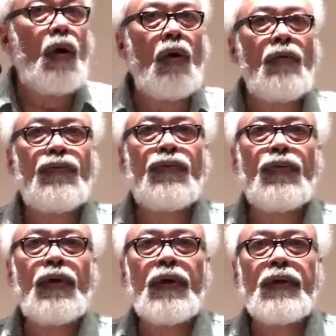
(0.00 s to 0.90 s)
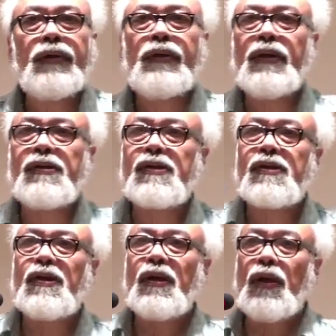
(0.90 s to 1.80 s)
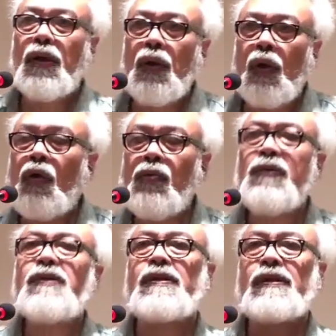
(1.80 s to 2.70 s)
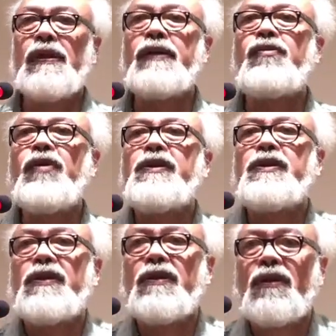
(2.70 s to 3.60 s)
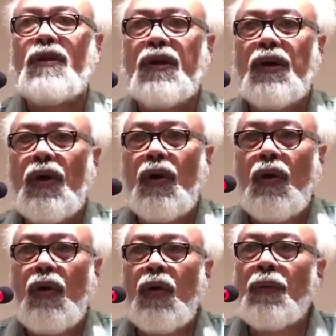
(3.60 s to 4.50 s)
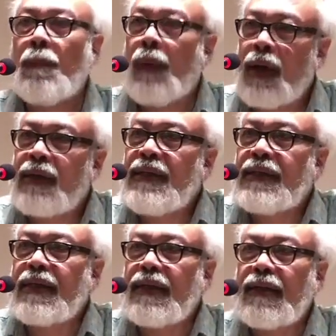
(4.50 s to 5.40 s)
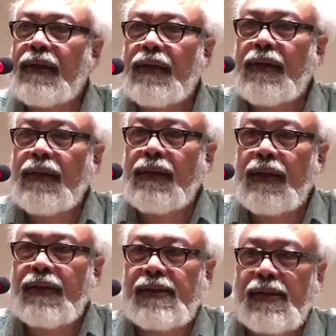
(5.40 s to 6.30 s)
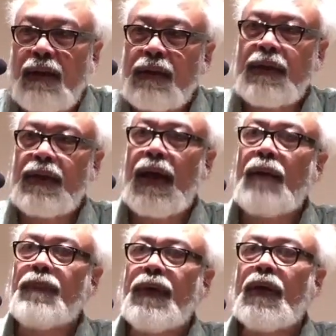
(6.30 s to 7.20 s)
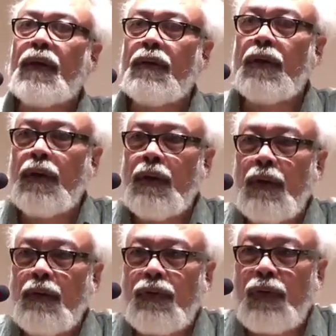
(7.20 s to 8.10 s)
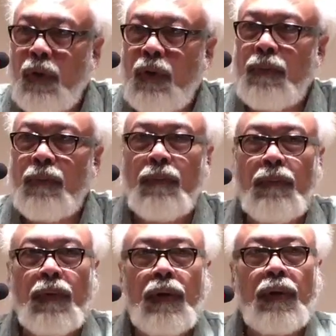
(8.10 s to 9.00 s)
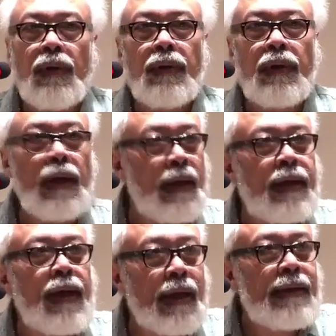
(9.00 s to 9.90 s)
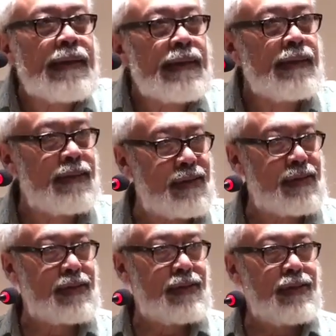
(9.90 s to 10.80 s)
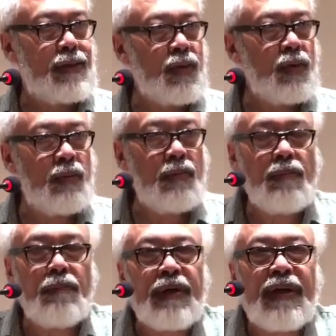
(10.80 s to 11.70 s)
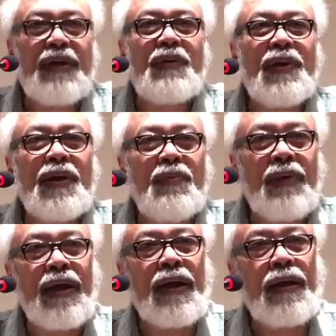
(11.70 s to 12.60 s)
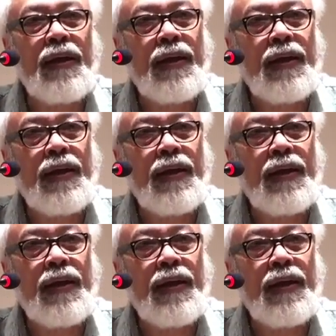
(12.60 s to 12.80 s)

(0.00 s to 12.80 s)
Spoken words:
of this enormous literature on partition that started happening from the late 90s, you know, particularly when